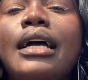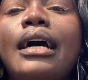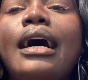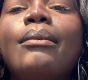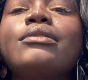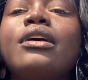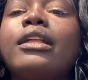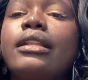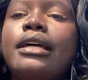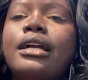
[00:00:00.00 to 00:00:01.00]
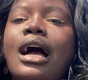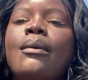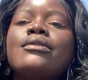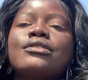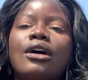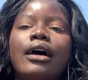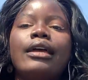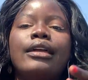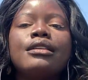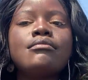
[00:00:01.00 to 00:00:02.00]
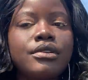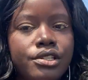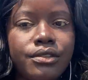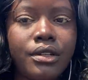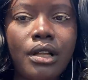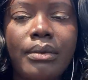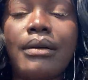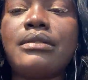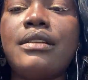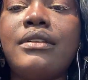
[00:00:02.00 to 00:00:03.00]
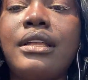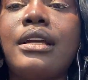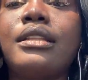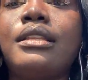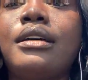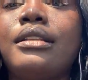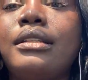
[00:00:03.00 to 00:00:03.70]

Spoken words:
I was I was not in Montreal, but I was living like dans